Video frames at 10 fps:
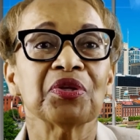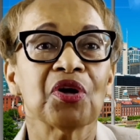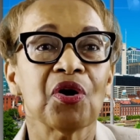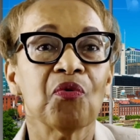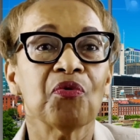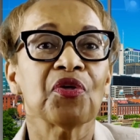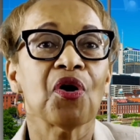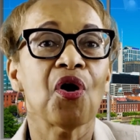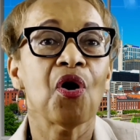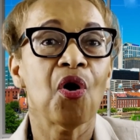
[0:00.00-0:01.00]
go
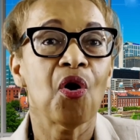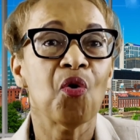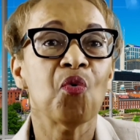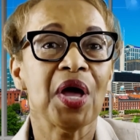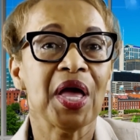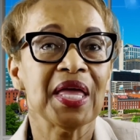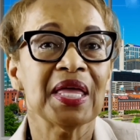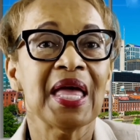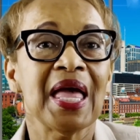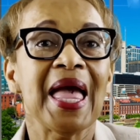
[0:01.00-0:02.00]
the whole
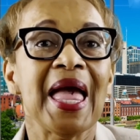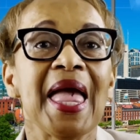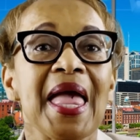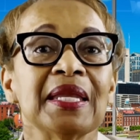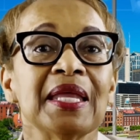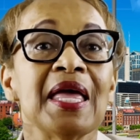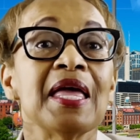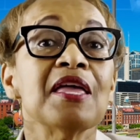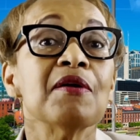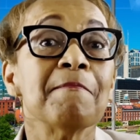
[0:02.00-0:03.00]
way and
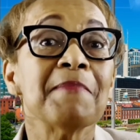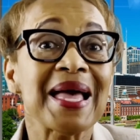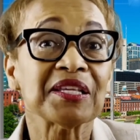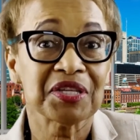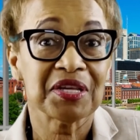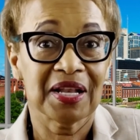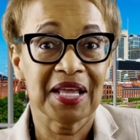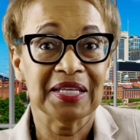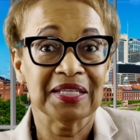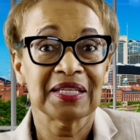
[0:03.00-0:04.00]

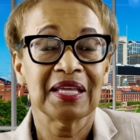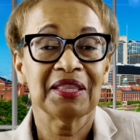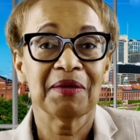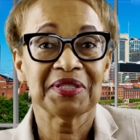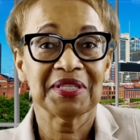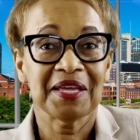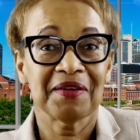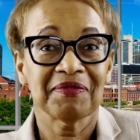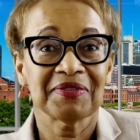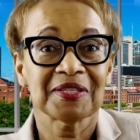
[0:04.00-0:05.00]
emasculate
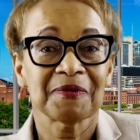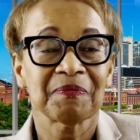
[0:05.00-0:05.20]
themselves."